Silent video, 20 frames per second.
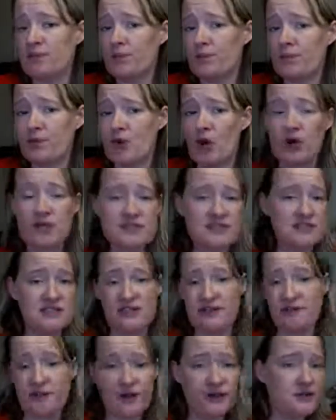cause
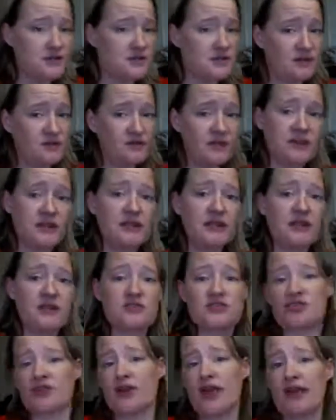different
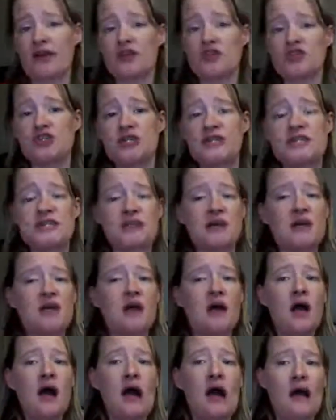feelings or energies?
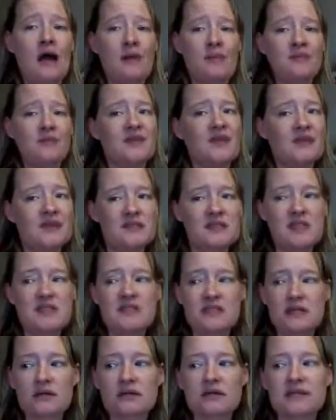
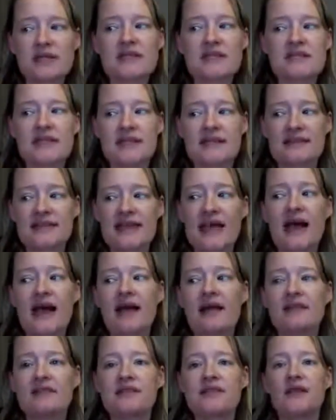It's little things like
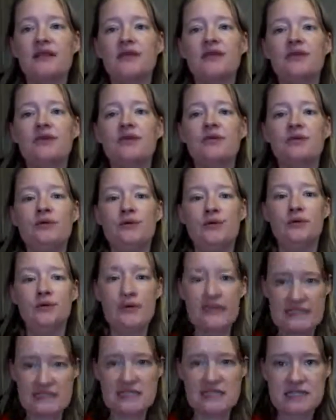that that you
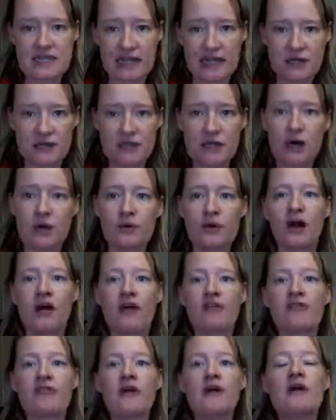need to take note
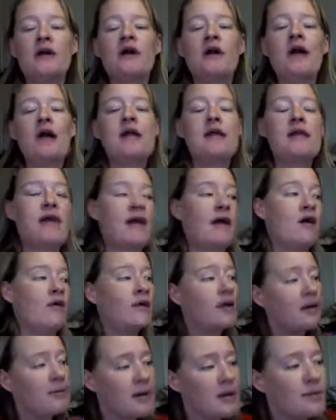of. Now,
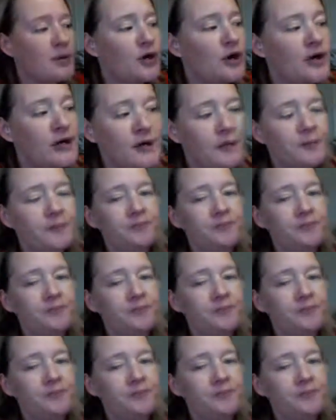in my book,